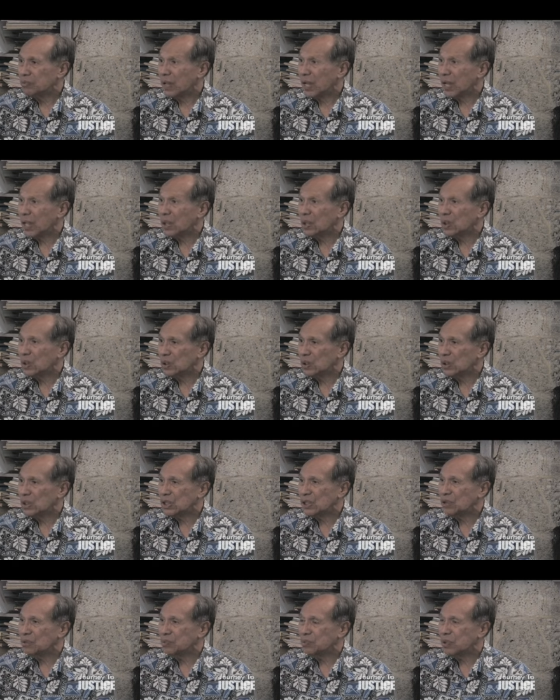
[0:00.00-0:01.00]

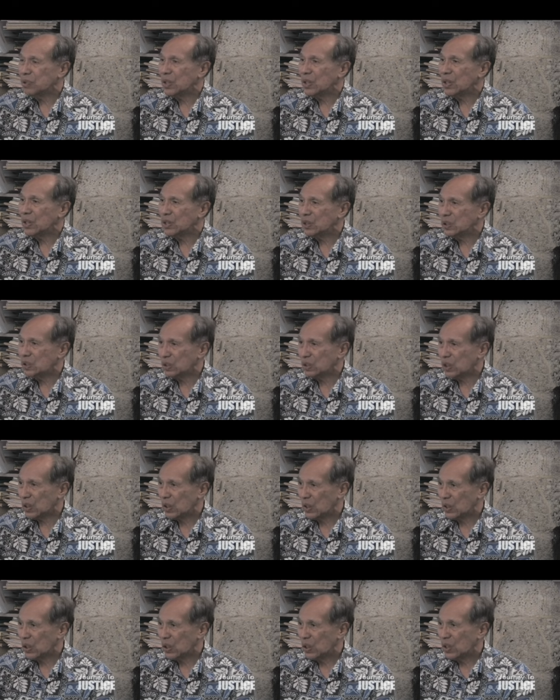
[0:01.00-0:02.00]
myelodysplasia.
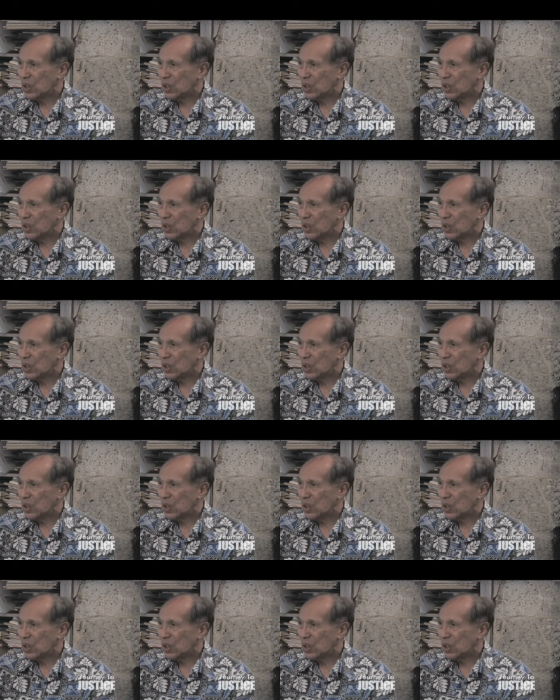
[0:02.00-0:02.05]
Yeah.